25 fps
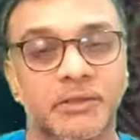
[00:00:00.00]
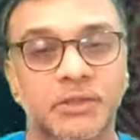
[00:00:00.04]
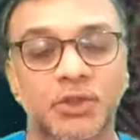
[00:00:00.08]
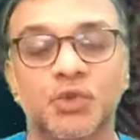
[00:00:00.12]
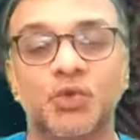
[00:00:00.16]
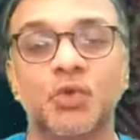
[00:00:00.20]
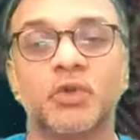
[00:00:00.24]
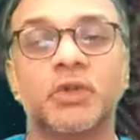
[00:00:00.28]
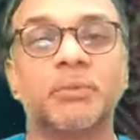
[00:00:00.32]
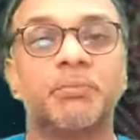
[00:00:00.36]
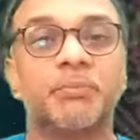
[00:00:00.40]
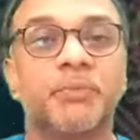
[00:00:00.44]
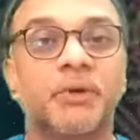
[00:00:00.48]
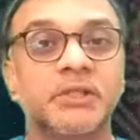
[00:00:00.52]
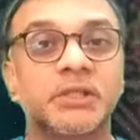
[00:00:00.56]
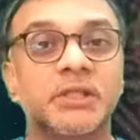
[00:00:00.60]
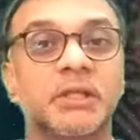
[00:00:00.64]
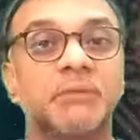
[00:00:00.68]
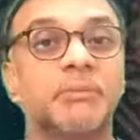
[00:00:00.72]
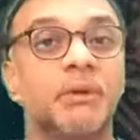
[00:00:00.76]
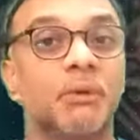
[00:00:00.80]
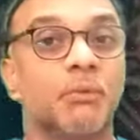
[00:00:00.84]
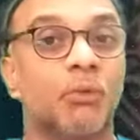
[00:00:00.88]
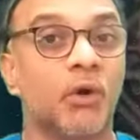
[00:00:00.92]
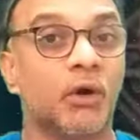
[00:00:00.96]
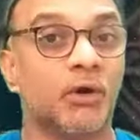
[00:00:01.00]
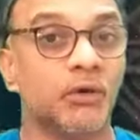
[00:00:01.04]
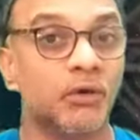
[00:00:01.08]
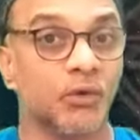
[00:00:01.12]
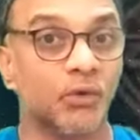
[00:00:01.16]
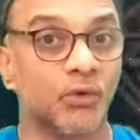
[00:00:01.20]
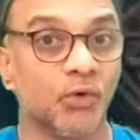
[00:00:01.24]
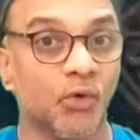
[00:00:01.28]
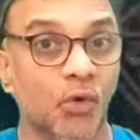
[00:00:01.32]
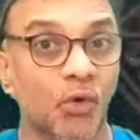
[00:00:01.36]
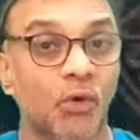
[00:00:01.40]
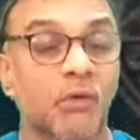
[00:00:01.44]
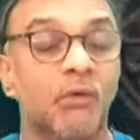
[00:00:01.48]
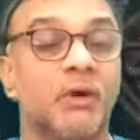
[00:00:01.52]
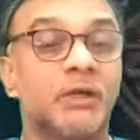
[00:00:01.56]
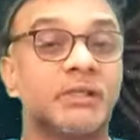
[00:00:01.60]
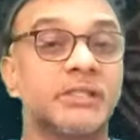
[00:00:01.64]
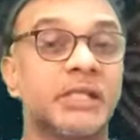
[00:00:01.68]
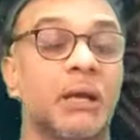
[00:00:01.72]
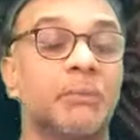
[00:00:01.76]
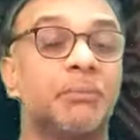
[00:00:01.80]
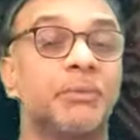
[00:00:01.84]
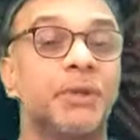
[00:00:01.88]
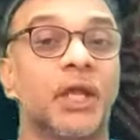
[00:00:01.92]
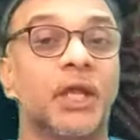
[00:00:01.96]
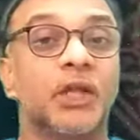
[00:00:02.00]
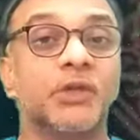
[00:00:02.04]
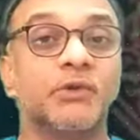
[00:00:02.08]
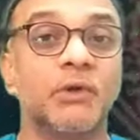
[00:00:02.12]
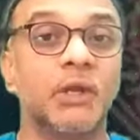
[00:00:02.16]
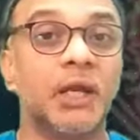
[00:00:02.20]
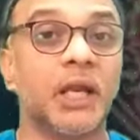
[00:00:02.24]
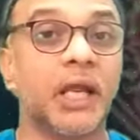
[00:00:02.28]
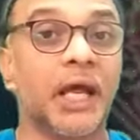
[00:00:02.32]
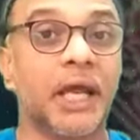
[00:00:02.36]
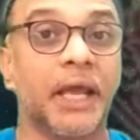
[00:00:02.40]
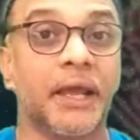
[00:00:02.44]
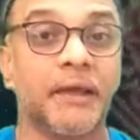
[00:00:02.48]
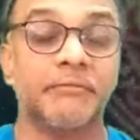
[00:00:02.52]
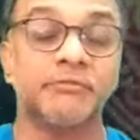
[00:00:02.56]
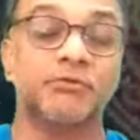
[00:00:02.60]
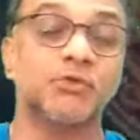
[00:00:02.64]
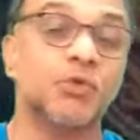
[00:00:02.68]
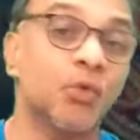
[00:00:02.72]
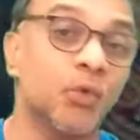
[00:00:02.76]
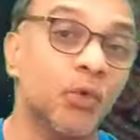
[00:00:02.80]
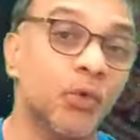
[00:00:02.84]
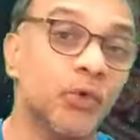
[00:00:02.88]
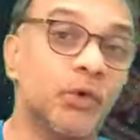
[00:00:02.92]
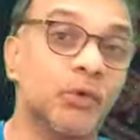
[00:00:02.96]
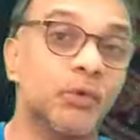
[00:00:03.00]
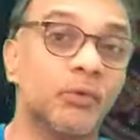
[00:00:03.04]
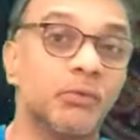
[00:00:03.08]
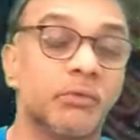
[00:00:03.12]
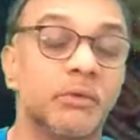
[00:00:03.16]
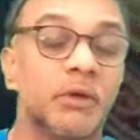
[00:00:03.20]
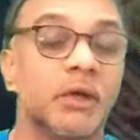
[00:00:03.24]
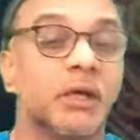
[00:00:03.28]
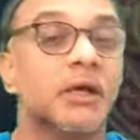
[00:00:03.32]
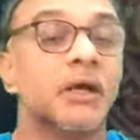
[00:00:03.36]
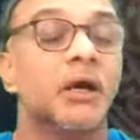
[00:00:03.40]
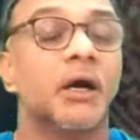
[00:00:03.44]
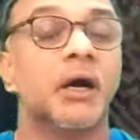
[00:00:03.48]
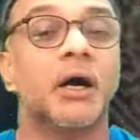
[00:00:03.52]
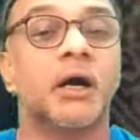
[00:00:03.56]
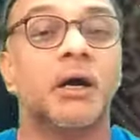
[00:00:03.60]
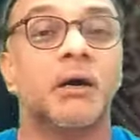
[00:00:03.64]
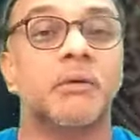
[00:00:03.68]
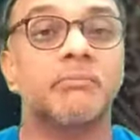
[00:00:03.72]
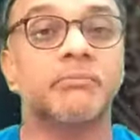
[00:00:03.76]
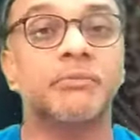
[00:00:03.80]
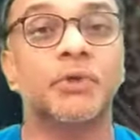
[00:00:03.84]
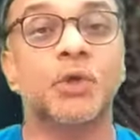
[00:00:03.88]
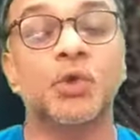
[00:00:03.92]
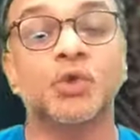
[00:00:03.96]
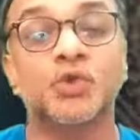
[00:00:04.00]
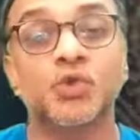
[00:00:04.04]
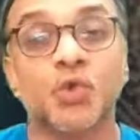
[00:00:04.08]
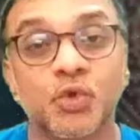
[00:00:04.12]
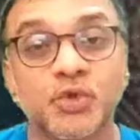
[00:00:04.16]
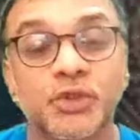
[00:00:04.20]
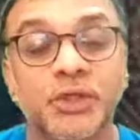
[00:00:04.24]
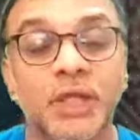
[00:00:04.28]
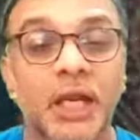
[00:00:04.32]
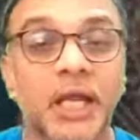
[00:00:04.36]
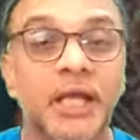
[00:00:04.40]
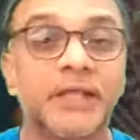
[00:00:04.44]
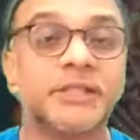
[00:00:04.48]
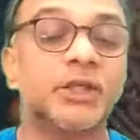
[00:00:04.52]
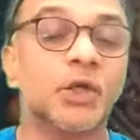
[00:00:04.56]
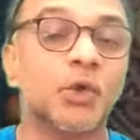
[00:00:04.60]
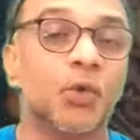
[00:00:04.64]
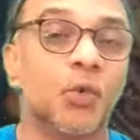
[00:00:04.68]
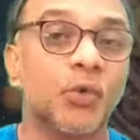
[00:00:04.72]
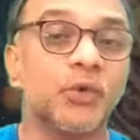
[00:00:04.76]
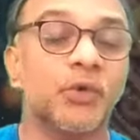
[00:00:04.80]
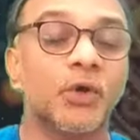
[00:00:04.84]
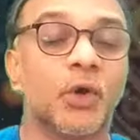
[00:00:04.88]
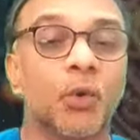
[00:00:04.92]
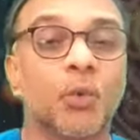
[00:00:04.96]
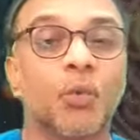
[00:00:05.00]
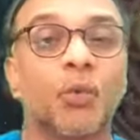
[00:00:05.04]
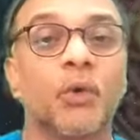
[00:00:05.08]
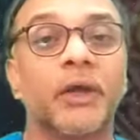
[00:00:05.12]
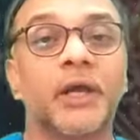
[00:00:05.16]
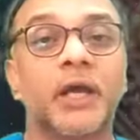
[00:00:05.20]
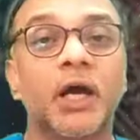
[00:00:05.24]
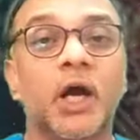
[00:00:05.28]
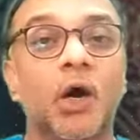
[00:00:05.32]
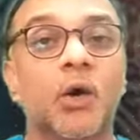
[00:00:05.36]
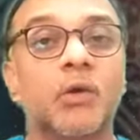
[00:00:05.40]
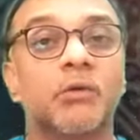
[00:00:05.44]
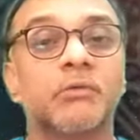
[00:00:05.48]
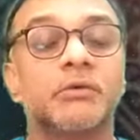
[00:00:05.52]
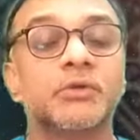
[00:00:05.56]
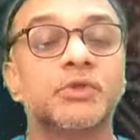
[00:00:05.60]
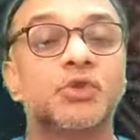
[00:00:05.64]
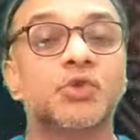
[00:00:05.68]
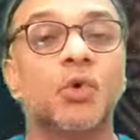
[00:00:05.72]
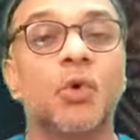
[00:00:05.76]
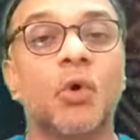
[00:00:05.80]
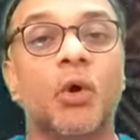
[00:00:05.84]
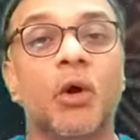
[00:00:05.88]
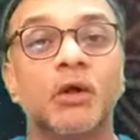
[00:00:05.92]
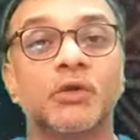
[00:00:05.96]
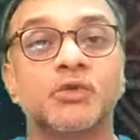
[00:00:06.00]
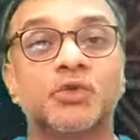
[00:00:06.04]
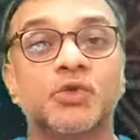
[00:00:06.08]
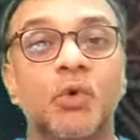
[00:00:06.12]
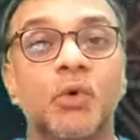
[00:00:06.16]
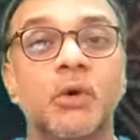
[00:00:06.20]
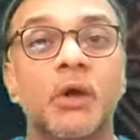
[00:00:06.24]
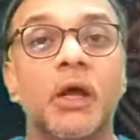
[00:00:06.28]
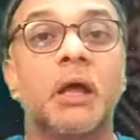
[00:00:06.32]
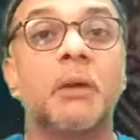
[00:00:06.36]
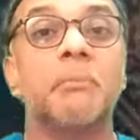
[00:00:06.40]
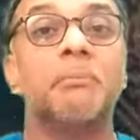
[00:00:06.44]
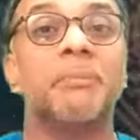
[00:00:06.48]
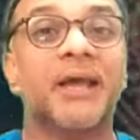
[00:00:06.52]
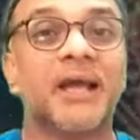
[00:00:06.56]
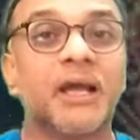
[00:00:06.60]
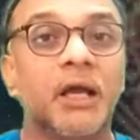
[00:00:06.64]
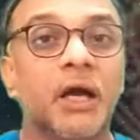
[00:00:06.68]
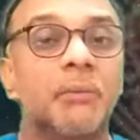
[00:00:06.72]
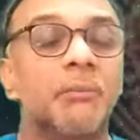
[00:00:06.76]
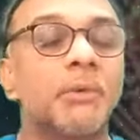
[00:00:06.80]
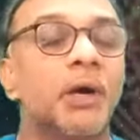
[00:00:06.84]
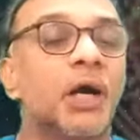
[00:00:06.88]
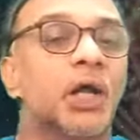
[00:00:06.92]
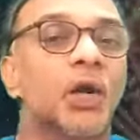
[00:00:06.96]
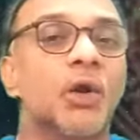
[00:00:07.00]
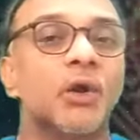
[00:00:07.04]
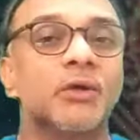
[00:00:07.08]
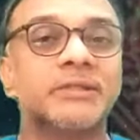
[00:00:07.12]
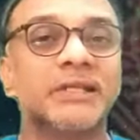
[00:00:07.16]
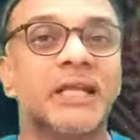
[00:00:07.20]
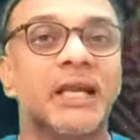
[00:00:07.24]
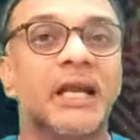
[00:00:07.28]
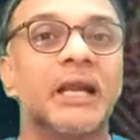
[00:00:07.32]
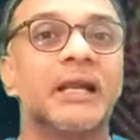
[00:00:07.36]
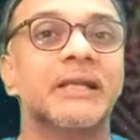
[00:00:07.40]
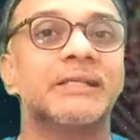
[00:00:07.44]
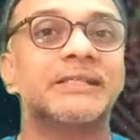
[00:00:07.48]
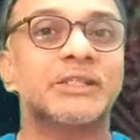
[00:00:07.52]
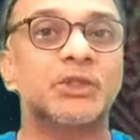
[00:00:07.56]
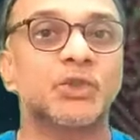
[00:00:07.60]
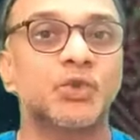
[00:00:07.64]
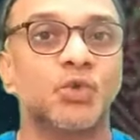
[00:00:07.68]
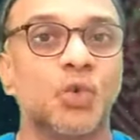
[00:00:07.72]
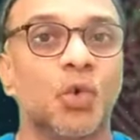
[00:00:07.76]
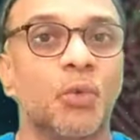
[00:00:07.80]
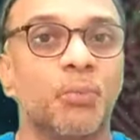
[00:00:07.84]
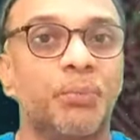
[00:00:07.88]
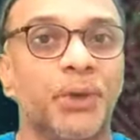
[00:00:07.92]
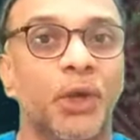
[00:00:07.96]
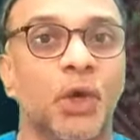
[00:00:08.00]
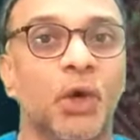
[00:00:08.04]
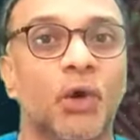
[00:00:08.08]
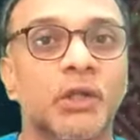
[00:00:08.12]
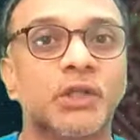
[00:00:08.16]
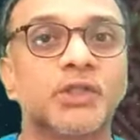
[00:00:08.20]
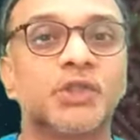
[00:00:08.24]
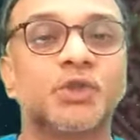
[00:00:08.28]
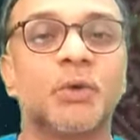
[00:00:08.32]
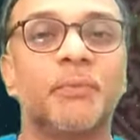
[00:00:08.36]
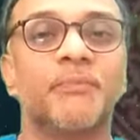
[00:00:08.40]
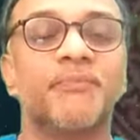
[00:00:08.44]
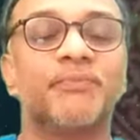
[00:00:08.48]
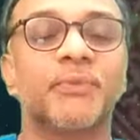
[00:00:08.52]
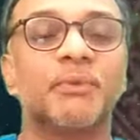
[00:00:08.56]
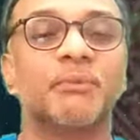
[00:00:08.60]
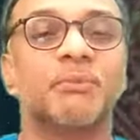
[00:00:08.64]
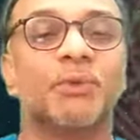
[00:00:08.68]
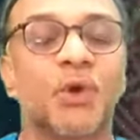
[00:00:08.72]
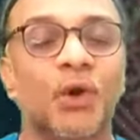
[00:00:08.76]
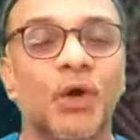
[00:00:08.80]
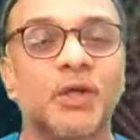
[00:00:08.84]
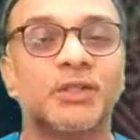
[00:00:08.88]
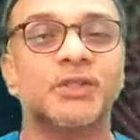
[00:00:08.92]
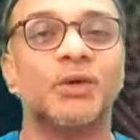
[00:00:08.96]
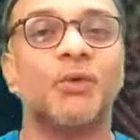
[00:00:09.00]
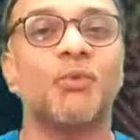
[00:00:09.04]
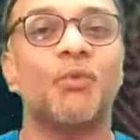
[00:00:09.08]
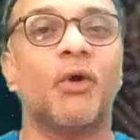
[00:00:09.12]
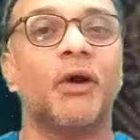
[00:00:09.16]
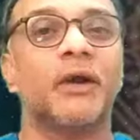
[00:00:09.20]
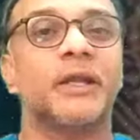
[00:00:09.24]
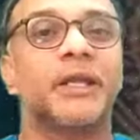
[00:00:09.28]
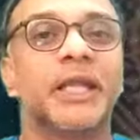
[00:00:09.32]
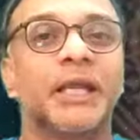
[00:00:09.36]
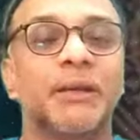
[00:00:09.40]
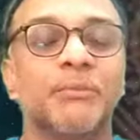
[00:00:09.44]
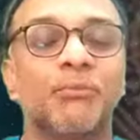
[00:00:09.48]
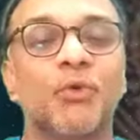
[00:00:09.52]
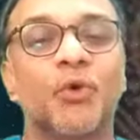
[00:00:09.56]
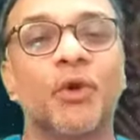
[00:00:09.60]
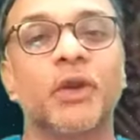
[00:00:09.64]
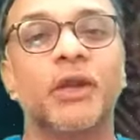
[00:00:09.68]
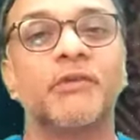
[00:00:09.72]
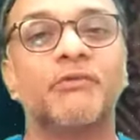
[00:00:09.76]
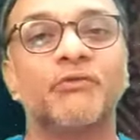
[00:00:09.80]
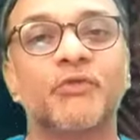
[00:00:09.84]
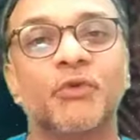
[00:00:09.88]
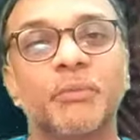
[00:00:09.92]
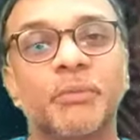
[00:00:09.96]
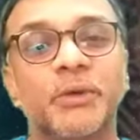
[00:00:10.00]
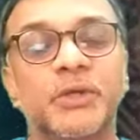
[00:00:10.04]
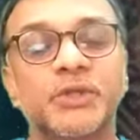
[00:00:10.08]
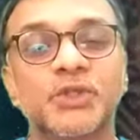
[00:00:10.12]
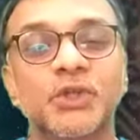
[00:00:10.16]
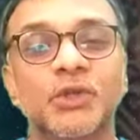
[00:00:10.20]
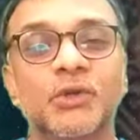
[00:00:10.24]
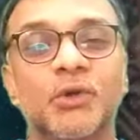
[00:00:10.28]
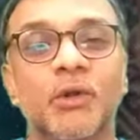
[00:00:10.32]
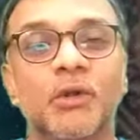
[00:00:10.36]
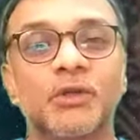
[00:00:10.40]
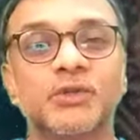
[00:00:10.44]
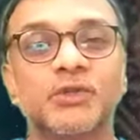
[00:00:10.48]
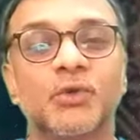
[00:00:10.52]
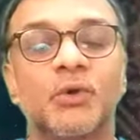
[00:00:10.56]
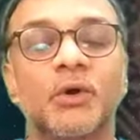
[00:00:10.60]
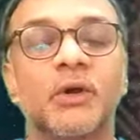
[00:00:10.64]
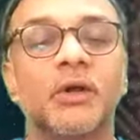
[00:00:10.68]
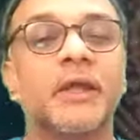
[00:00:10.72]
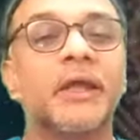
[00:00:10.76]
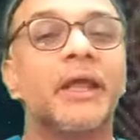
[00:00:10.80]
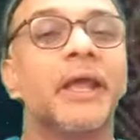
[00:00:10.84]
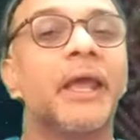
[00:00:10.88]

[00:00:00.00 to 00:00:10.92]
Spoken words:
So the person may want to know what's happening in your life, who you socializing, who you're going out. So also may come across a little snoopy also, because of wanting more information also.